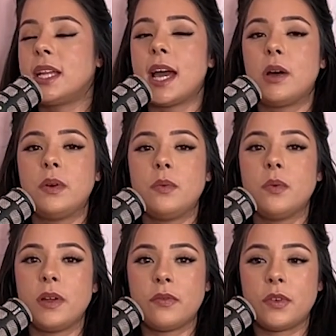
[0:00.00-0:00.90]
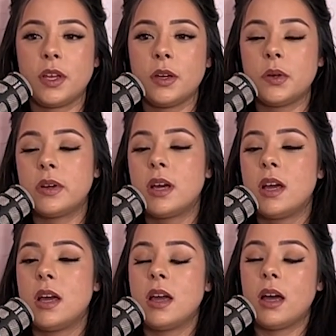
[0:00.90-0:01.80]
and how it went for you.
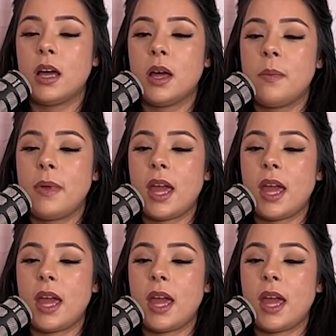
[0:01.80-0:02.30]
And